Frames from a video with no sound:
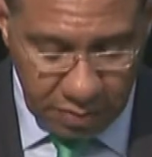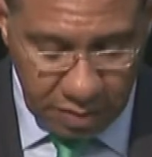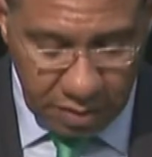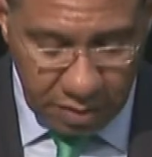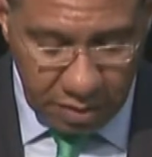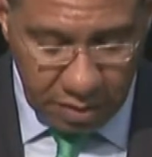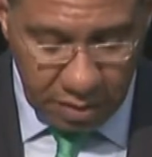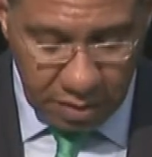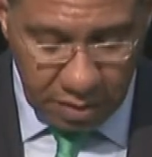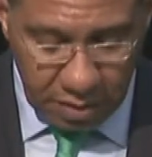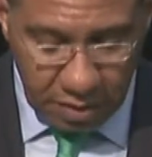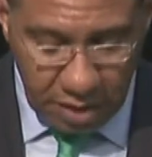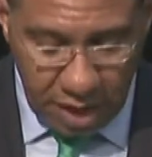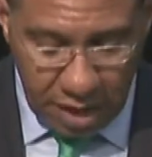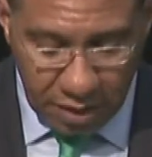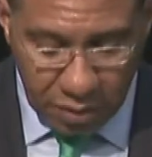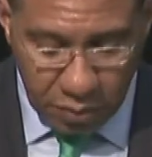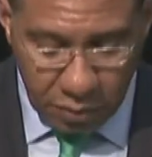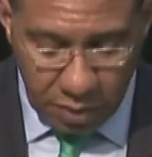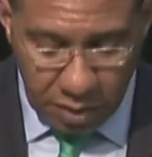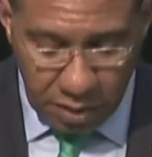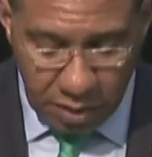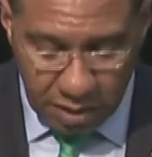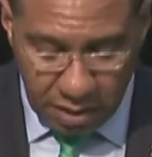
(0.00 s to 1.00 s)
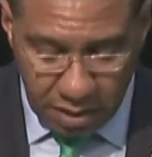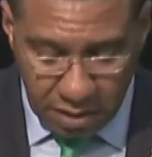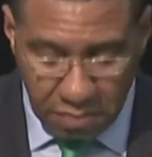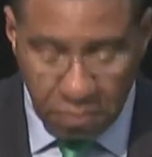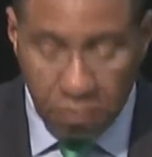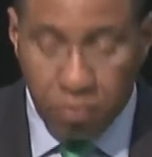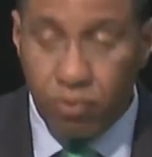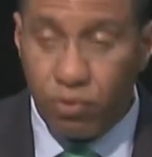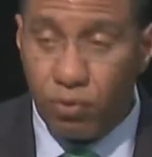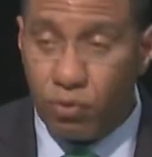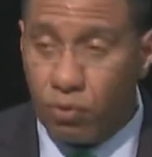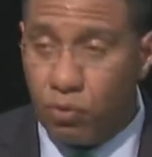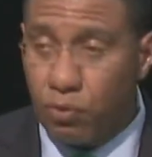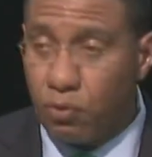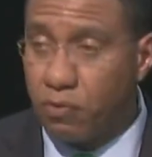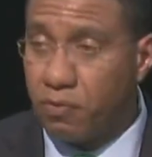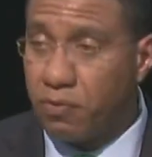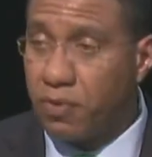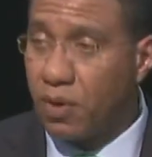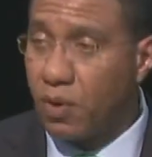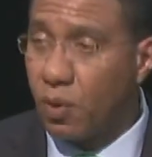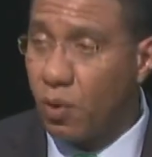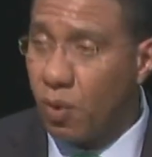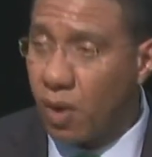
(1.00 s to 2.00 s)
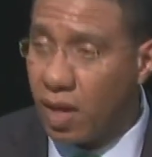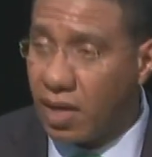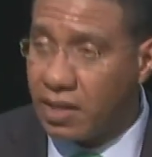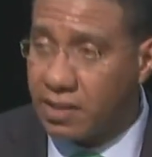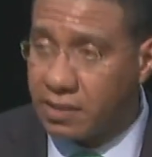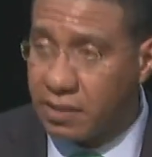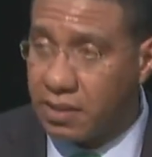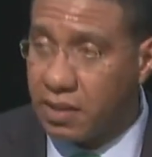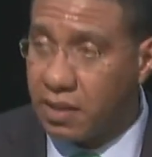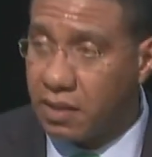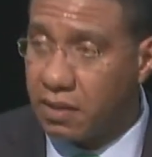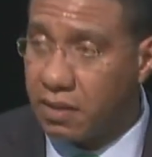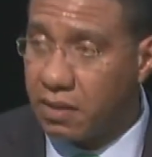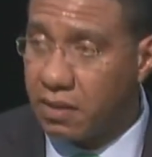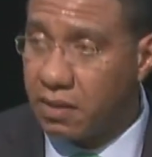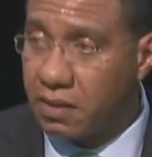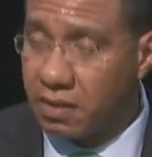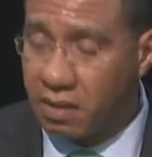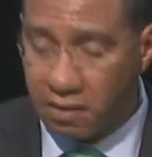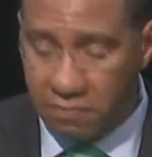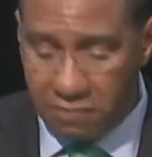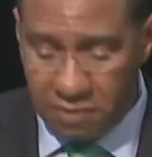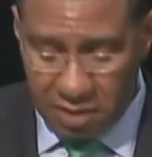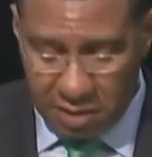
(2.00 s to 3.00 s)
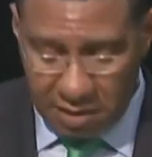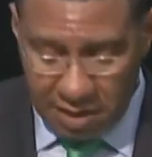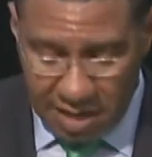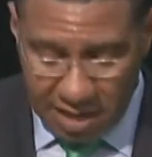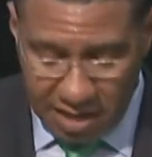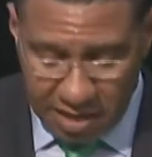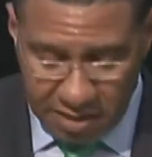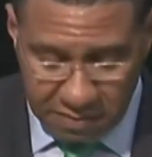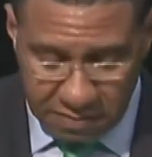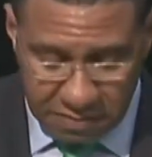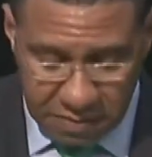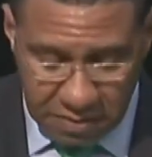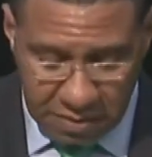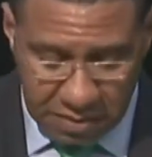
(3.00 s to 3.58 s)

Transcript: that will improve the quality of their lives.